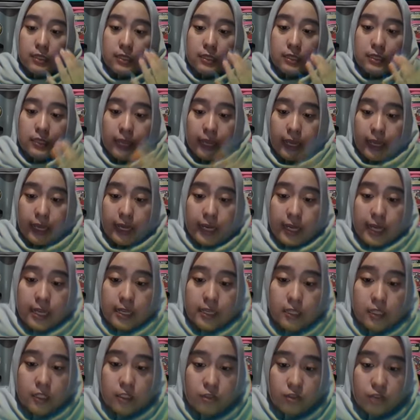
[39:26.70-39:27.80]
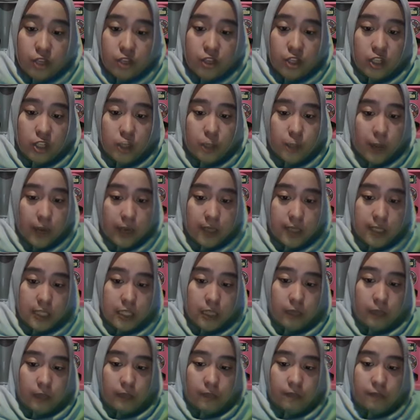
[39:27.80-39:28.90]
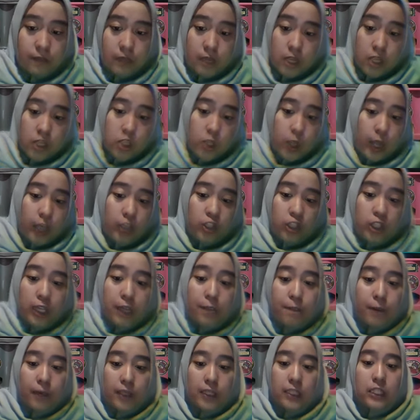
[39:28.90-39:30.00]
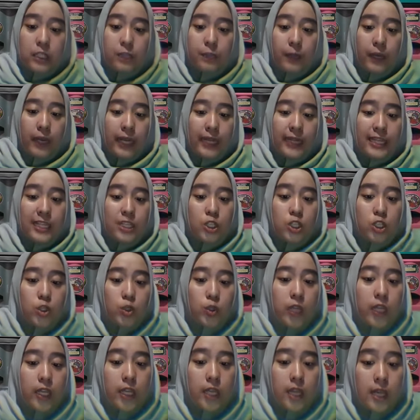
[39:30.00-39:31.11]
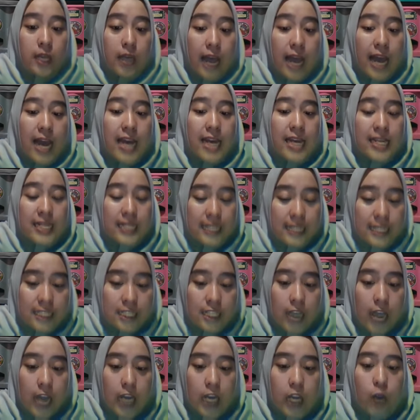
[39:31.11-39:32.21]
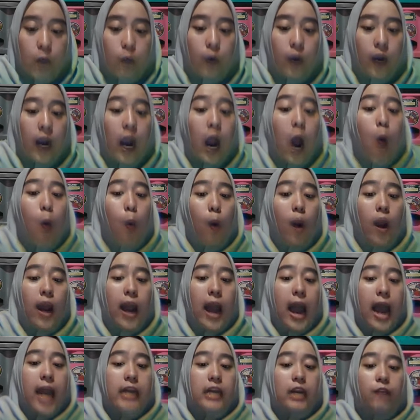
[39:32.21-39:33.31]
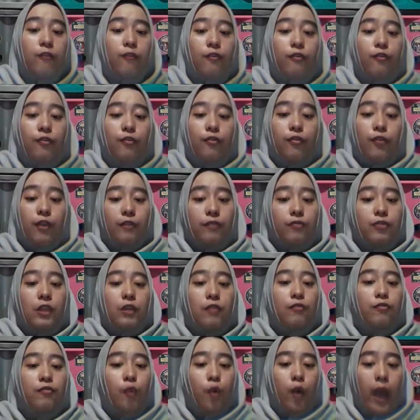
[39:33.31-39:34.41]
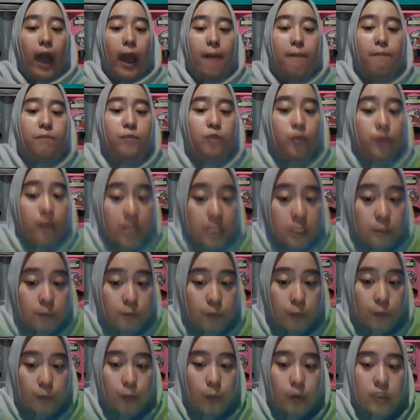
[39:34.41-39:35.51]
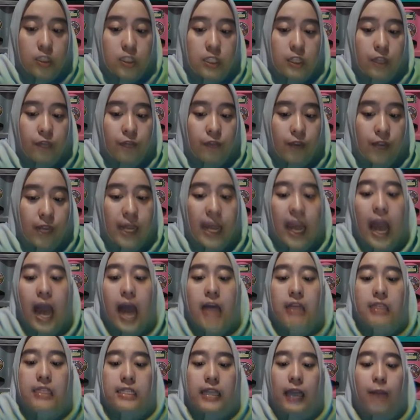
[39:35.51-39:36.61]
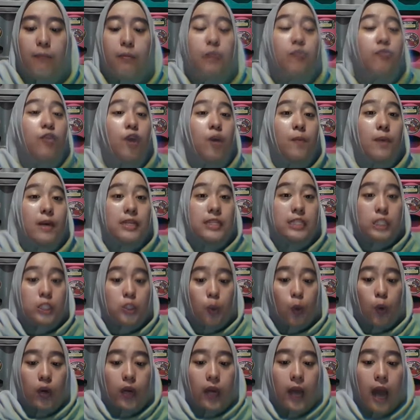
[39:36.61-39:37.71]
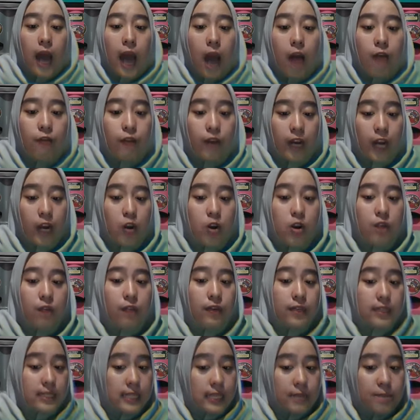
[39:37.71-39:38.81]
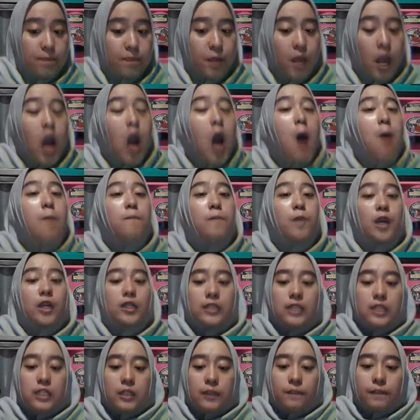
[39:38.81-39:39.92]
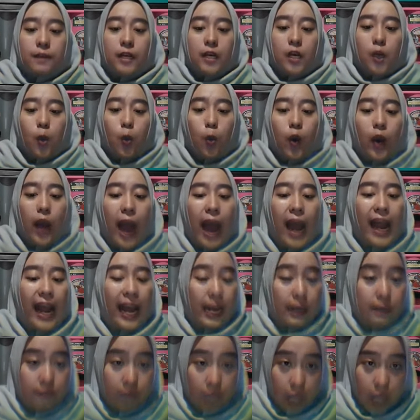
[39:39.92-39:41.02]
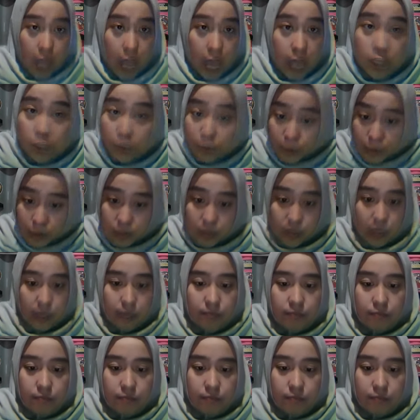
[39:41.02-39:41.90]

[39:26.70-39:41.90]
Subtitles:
Second is research participant. So actually participants in this study were 154 employees purposefully sampled from a South African university. Participants were academic 80%